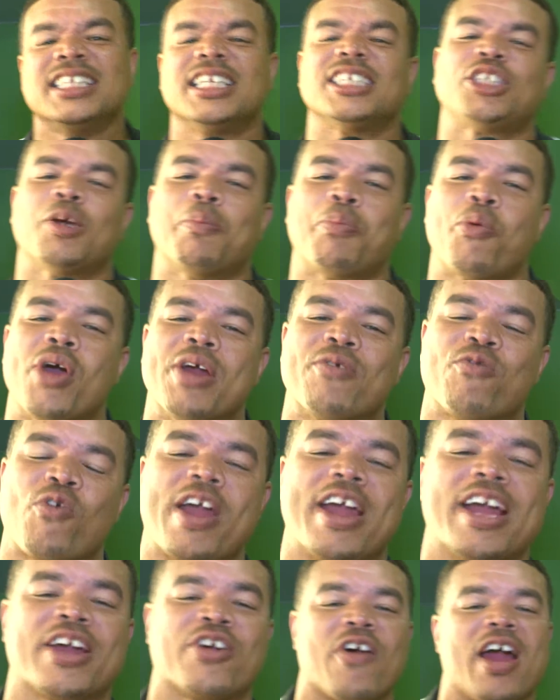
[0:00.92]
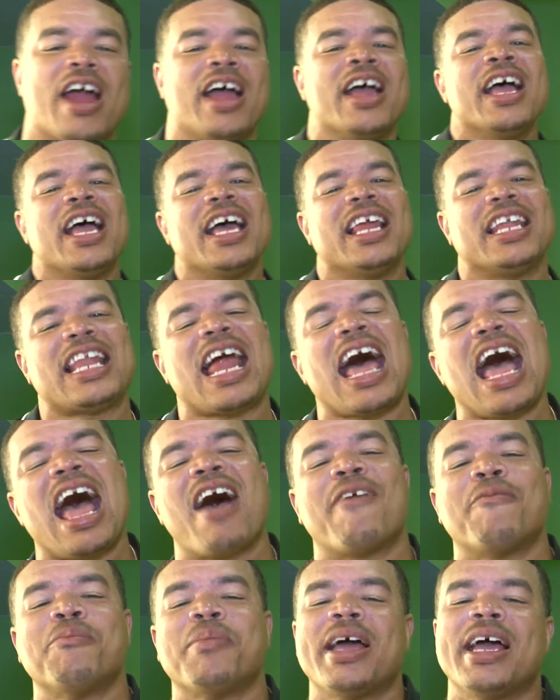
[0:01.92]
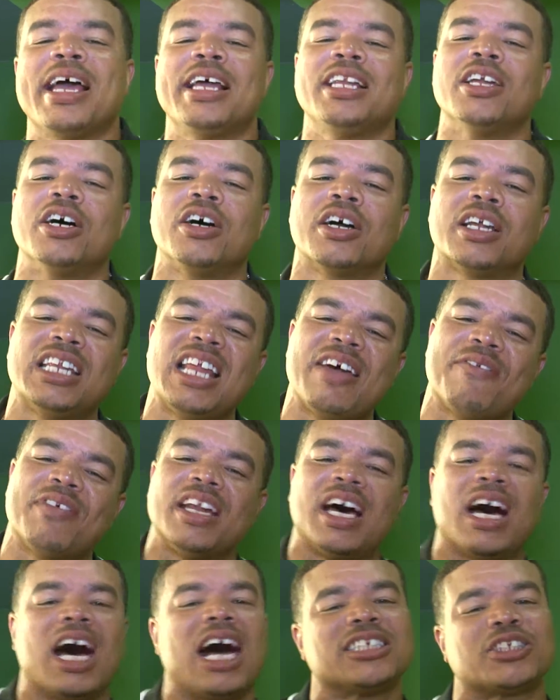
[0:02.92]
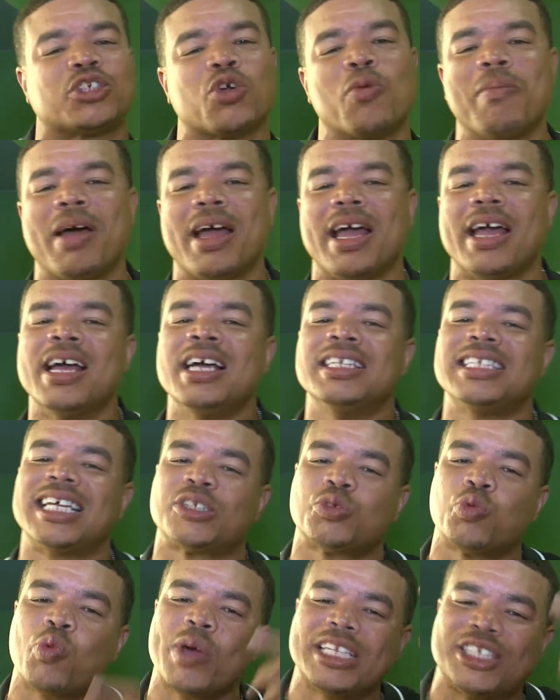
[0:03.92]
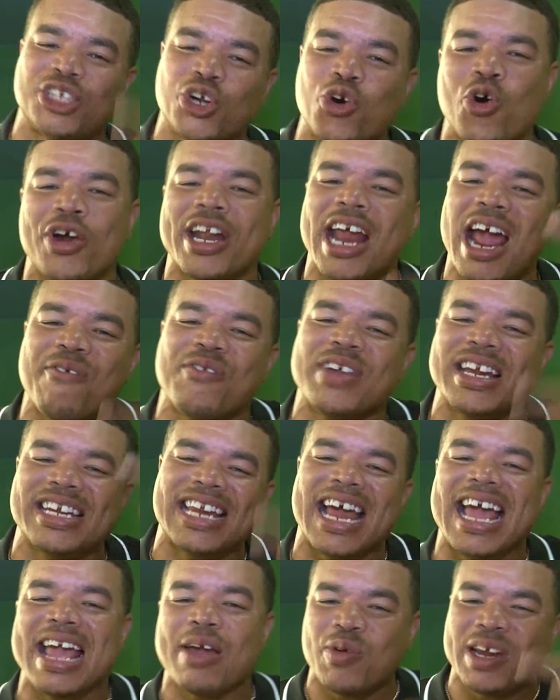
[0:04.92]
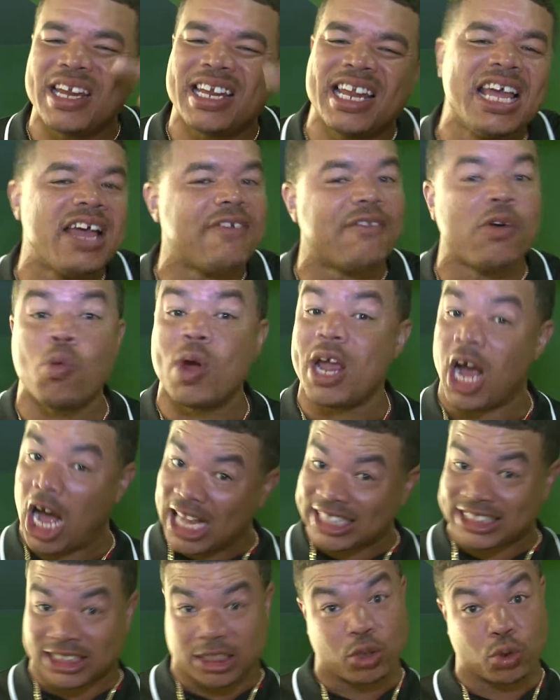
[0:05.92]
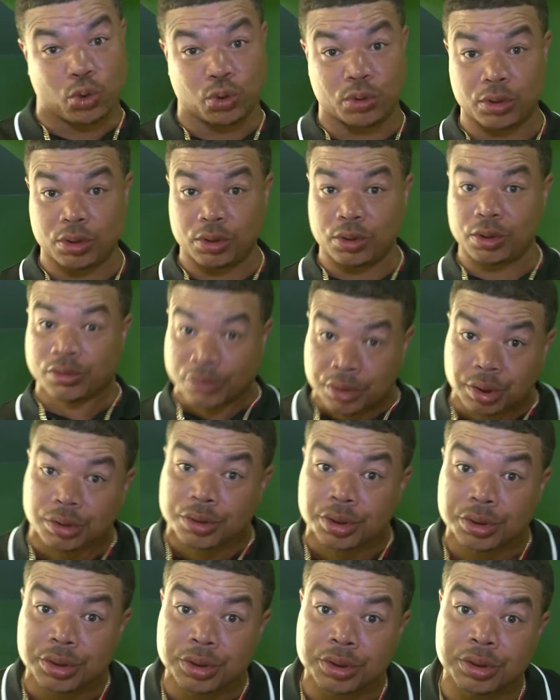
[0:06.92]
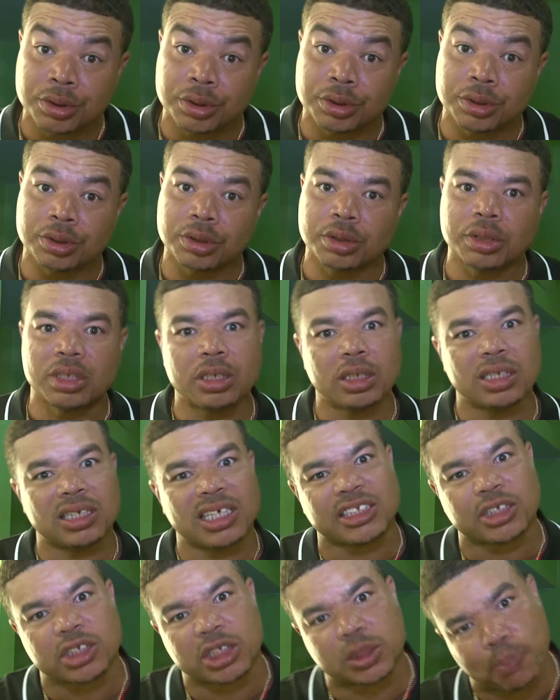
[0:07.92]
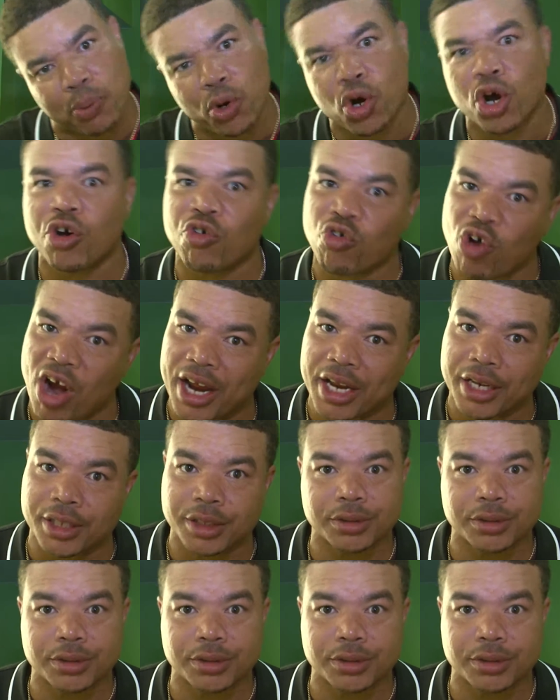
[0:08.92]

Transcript: your boy Red Grant and live, man. Look, living the hustle, man. That's what we doing every day. We live and we hustle. Get your spirit right.